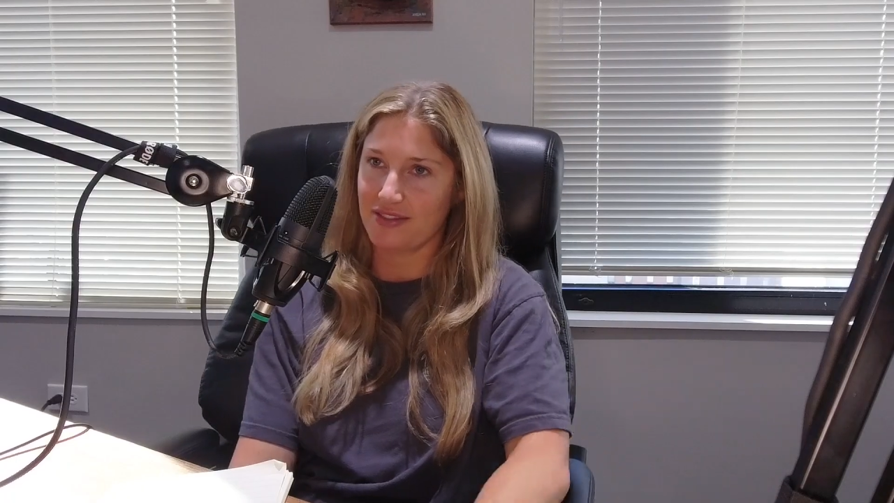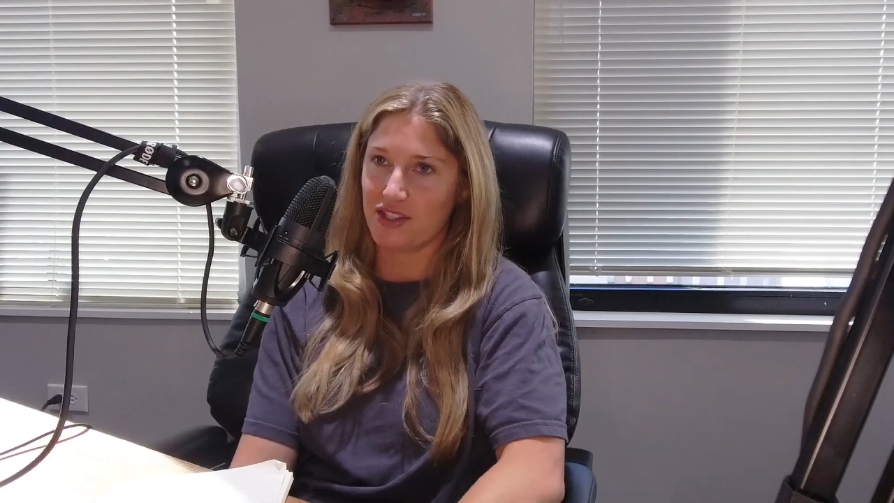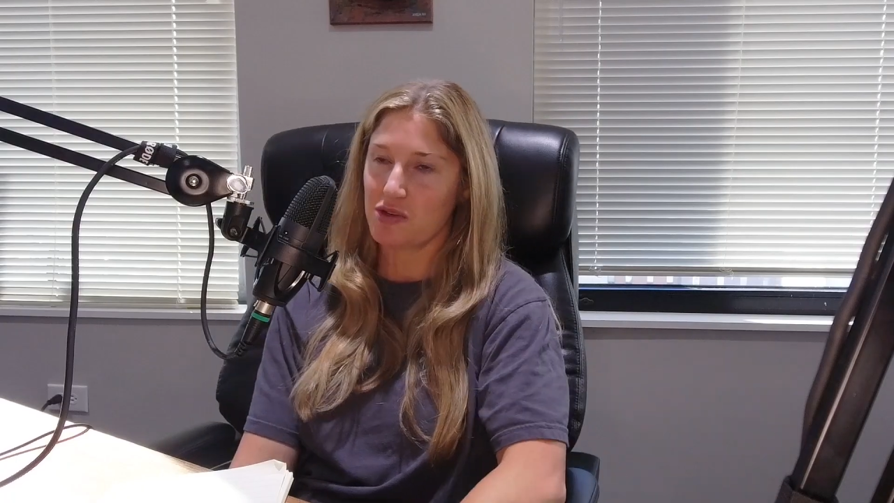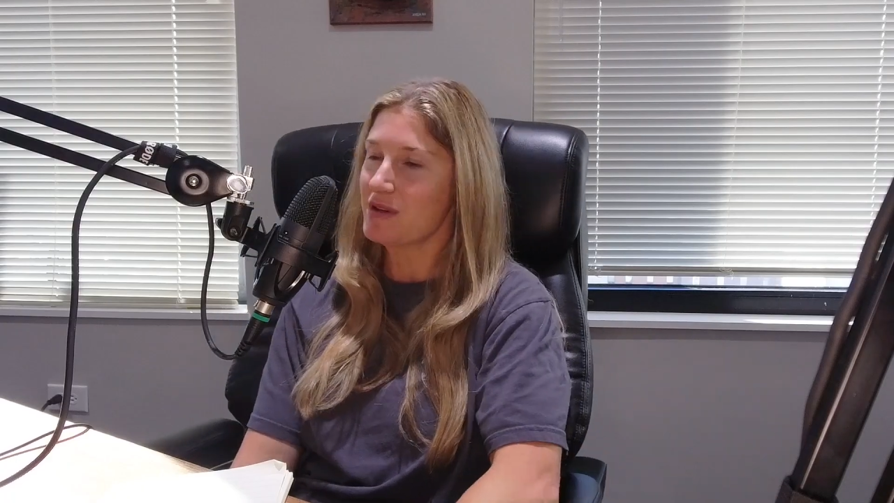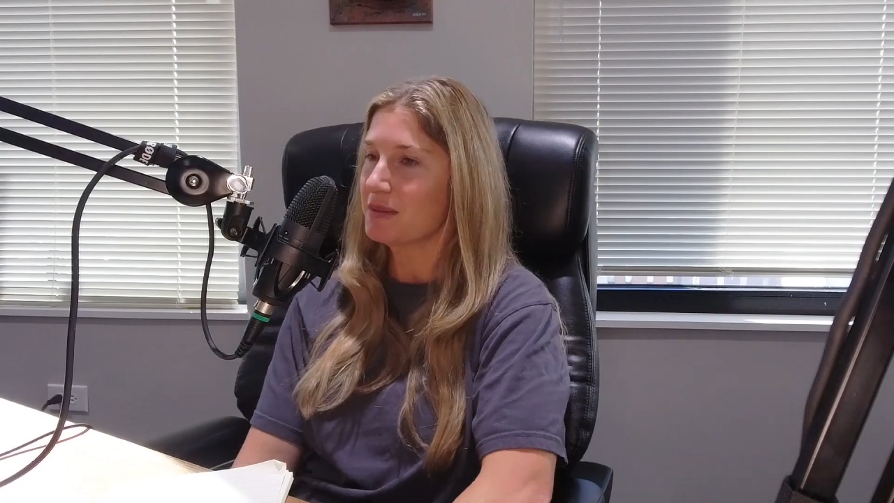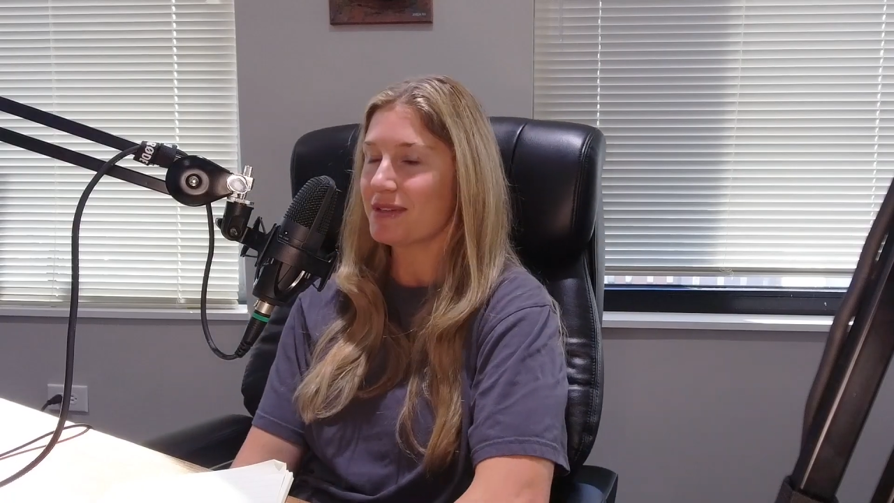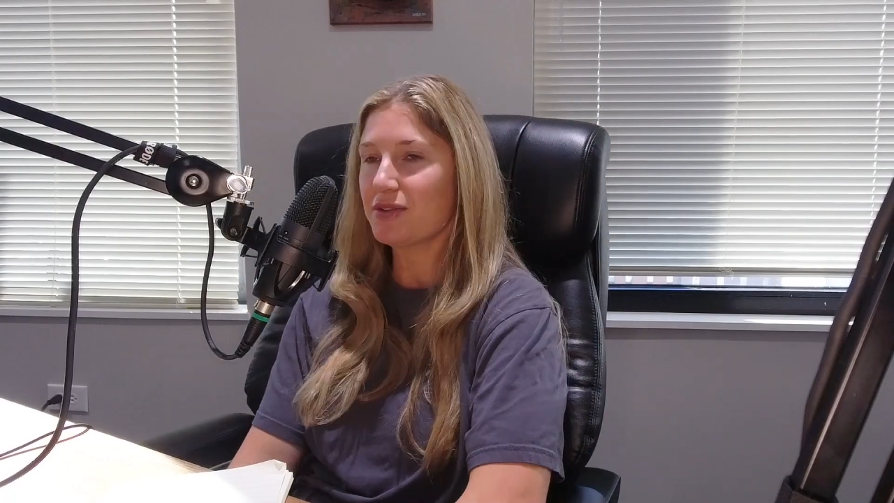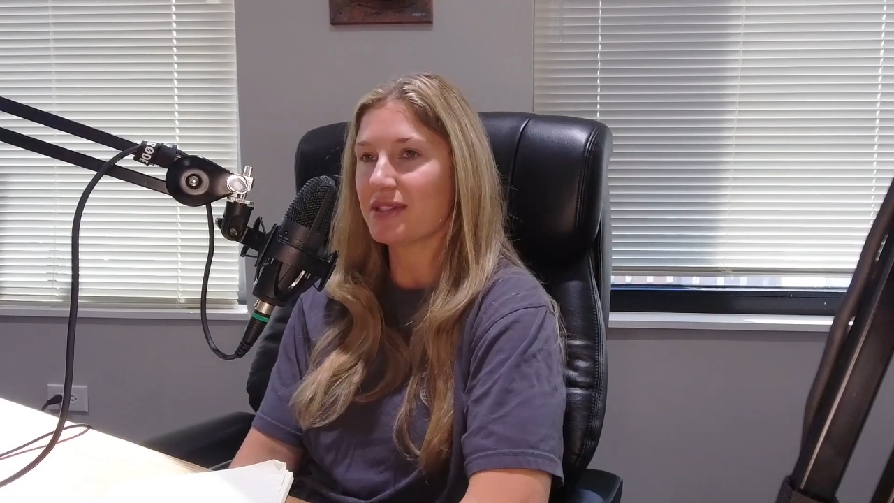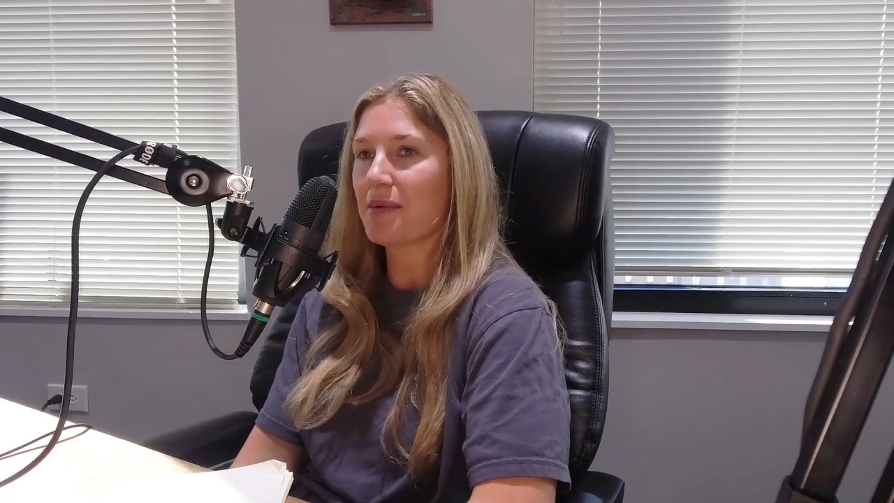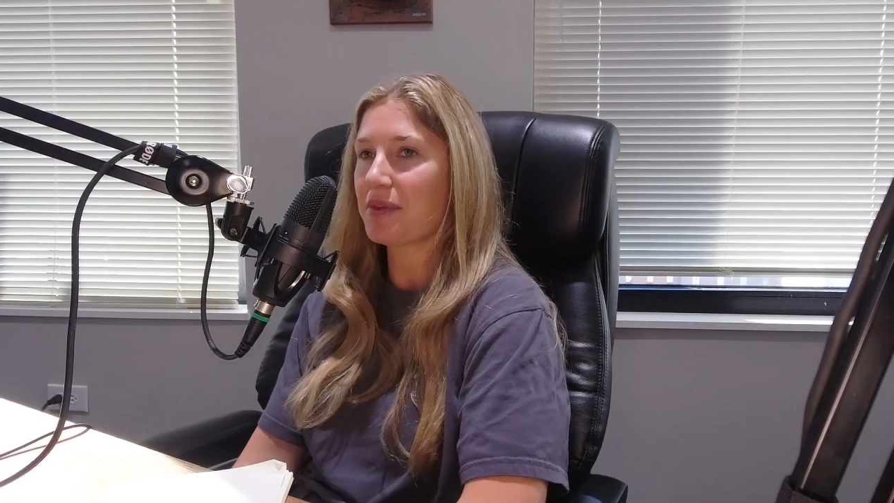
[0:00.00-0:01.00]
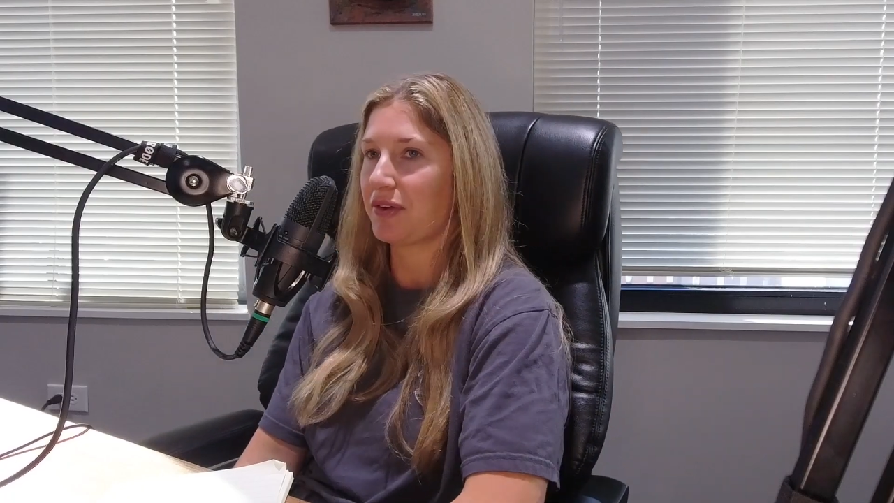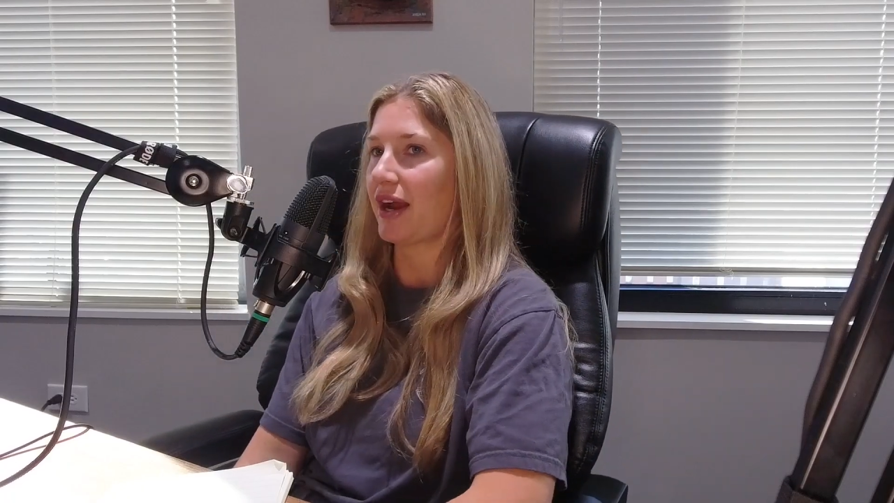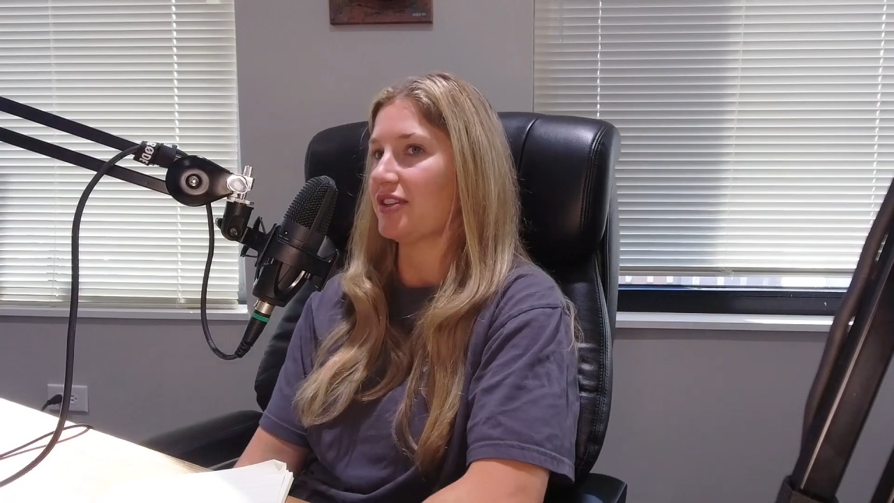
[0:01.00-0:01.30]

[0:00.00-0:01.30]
So you must be doing something right,